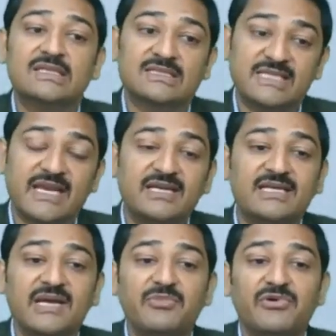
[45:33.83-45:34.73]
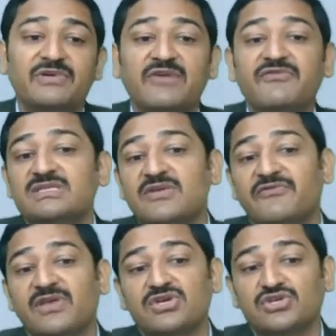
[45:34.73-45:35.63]
The second type of
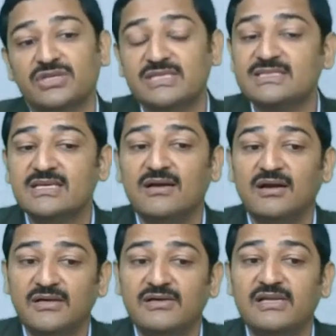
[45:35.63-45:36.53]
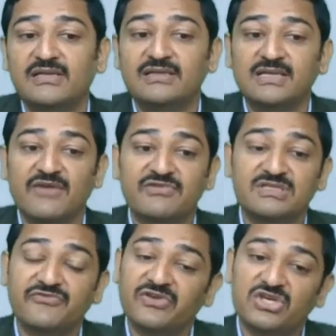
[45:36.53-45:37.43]
diversification is unrelated
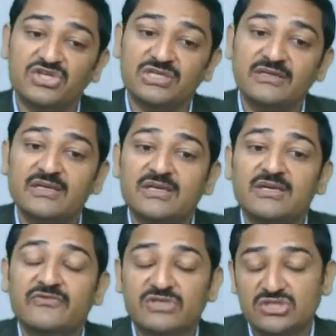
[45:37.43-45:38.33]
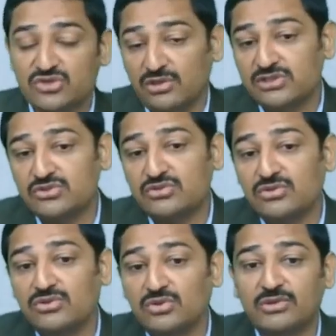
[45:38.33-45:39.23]
diversification, which is
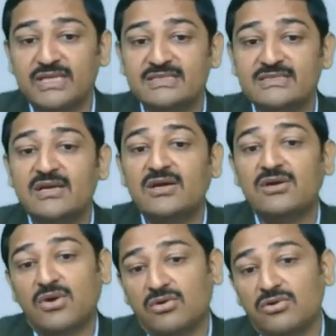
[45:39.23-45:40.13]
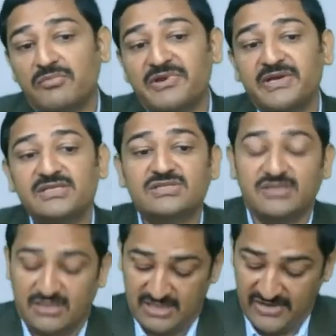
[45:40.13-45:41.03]
also known as conglomerate
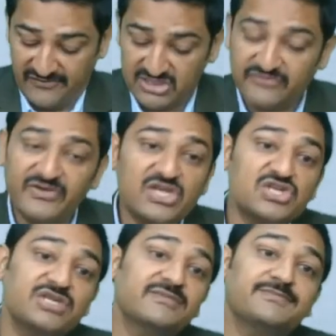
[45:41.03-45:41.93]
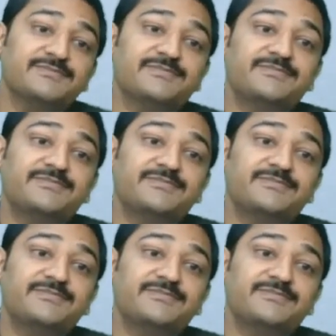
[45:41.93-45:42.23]
diversification.